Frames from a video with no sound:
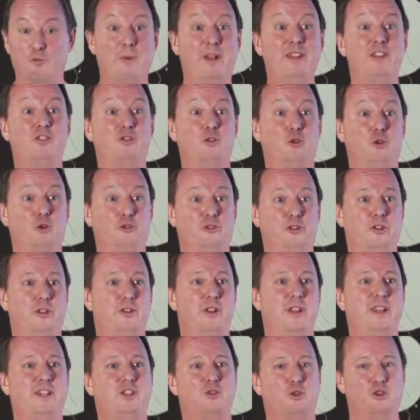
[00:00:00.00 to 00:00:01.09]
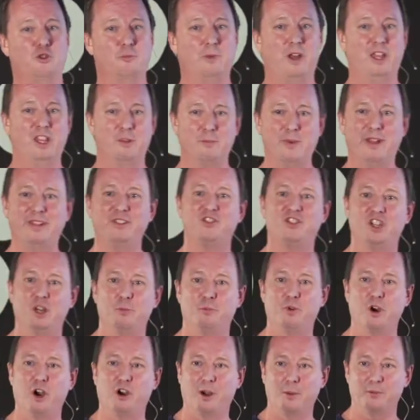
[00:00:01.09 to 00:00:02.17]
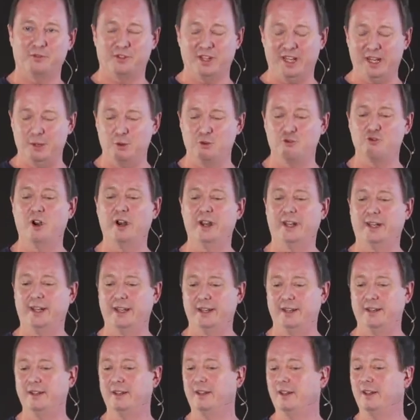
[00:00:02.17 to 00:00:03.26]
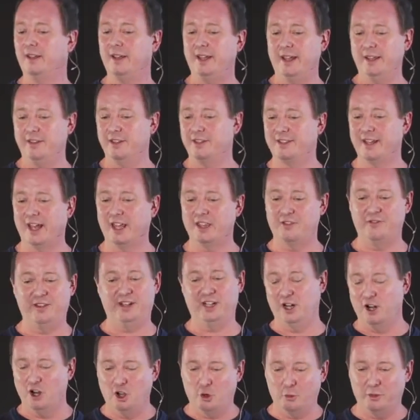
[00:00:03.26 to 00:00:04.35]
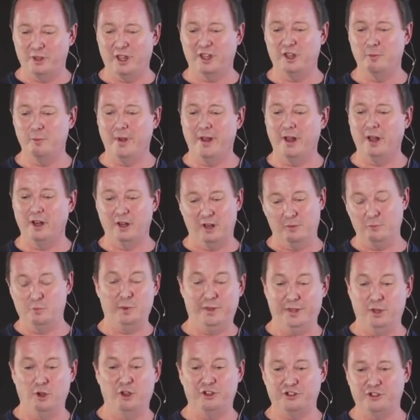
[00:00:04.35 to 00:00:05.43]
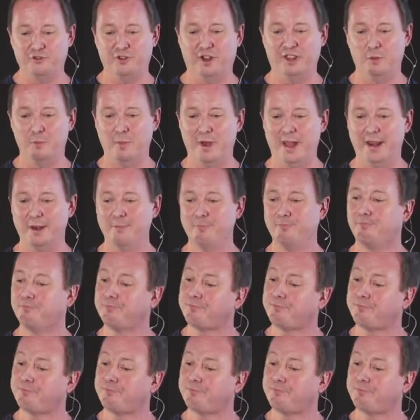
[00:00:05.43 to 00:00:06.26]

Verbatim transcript: of mentors, and he talked about the mentorship programs that he was running in, in the south of England, along with, other, uh, with lots of other men.